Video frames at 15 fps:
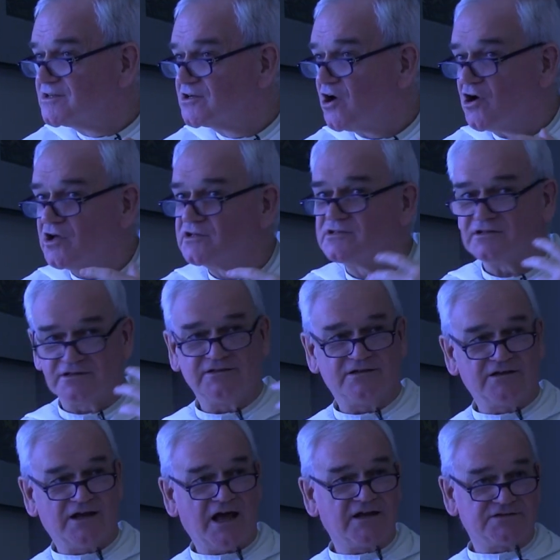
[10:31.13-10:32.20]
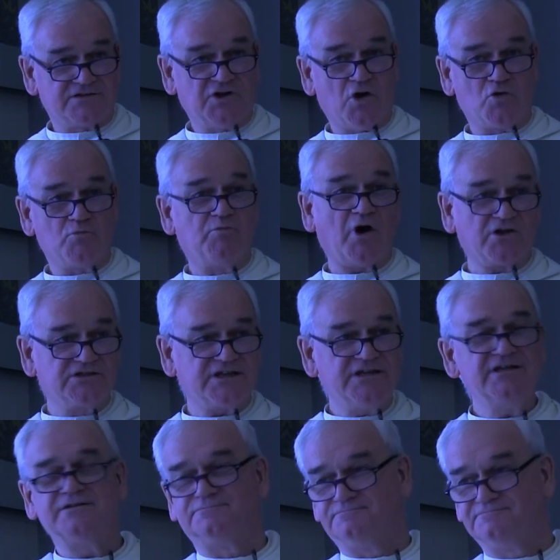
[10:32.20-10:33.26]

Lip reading: God has no body,